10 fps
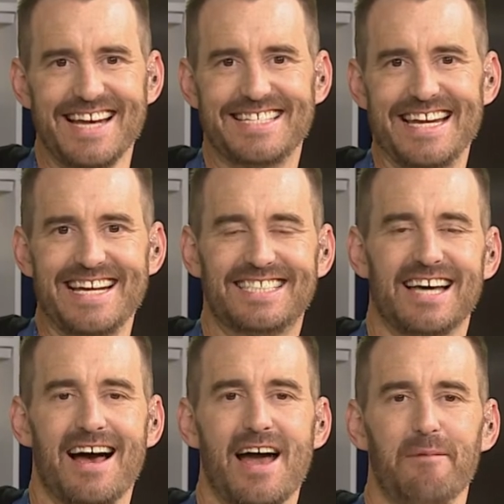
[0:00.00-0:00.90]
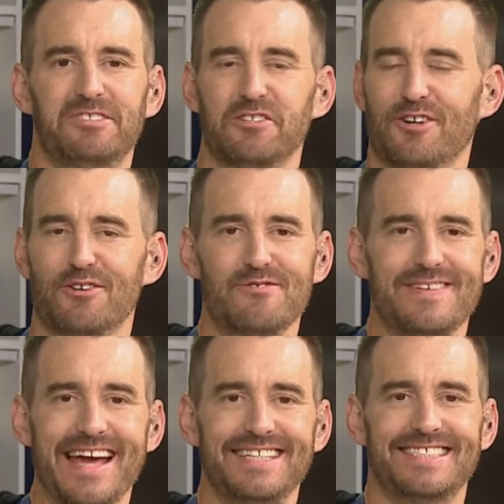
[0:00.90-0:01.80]
indeed, time to
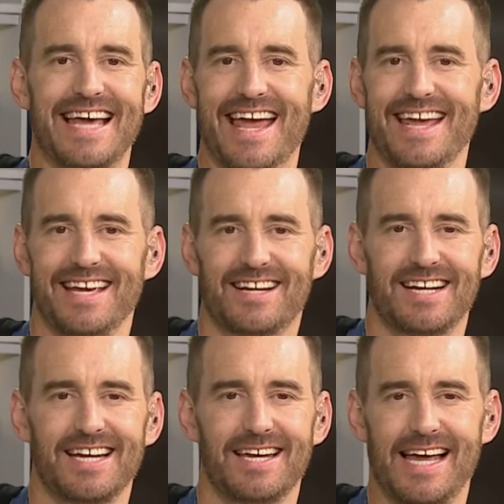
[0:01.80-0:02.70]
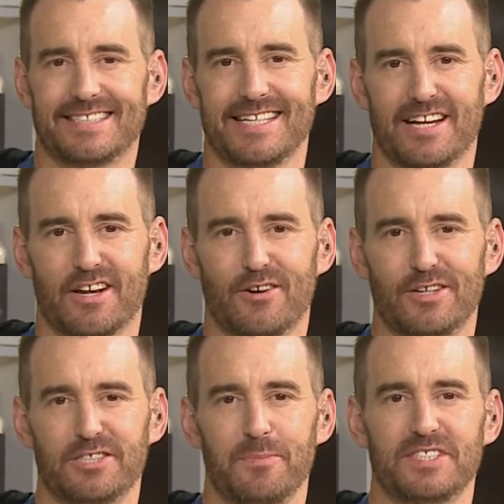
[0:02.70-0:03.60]
create a classic
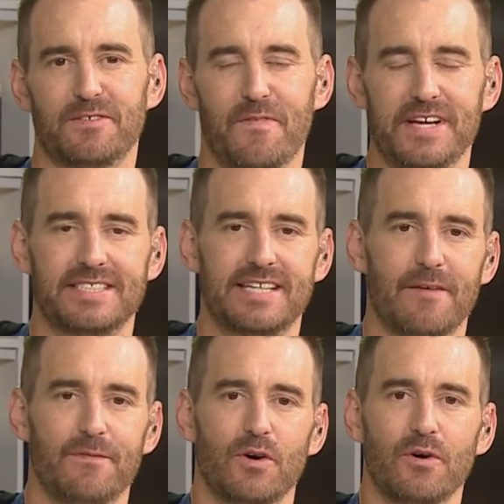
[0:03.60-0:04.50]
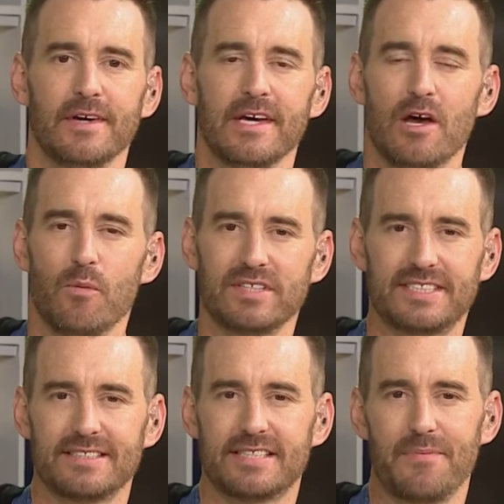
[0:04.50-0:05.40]
Christmas feast. And if you're
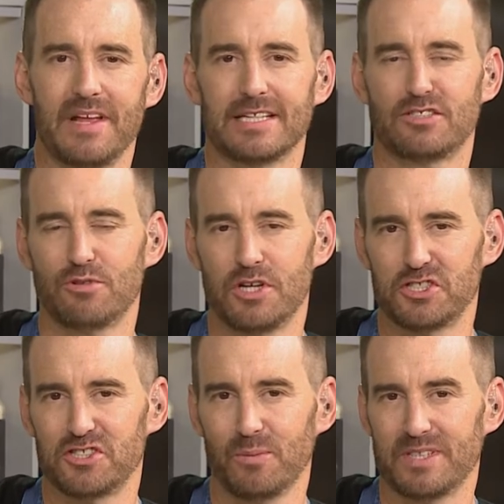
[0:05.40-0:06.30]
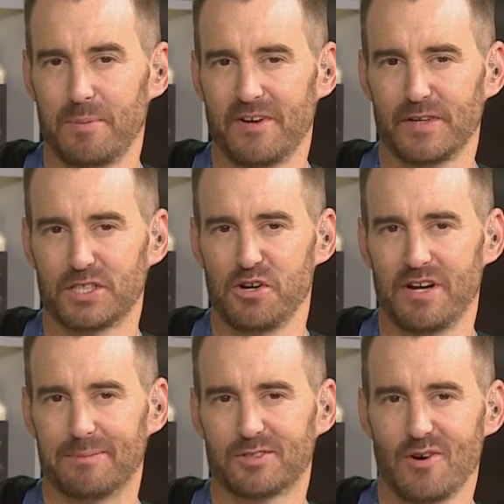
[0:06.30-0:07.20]
wanting something that's traditional with a bit of a
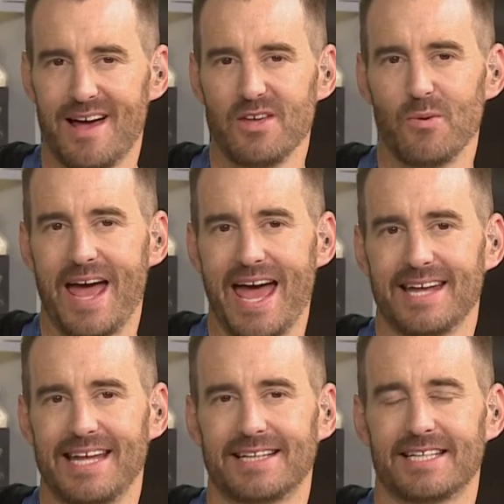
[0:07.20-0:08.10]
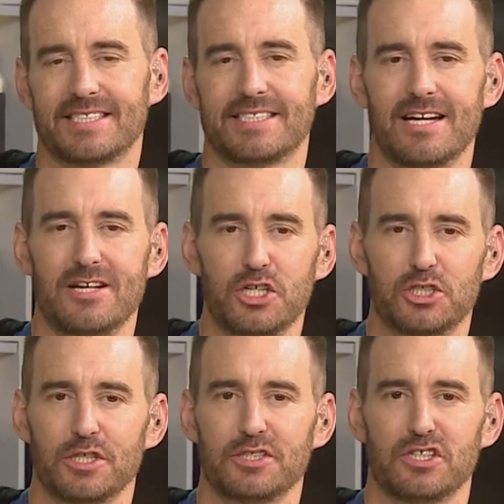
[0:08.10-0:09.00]
turn up, try your hand at this
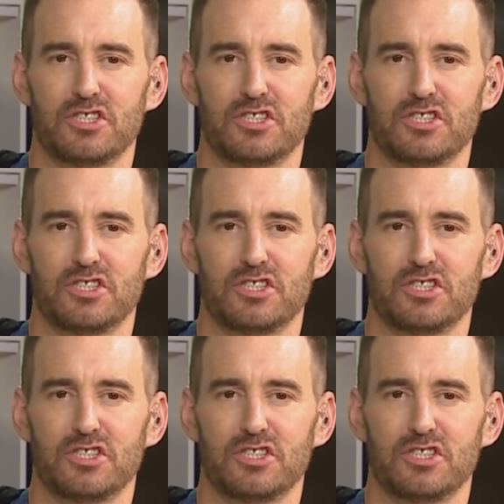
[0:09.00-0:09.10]
delicious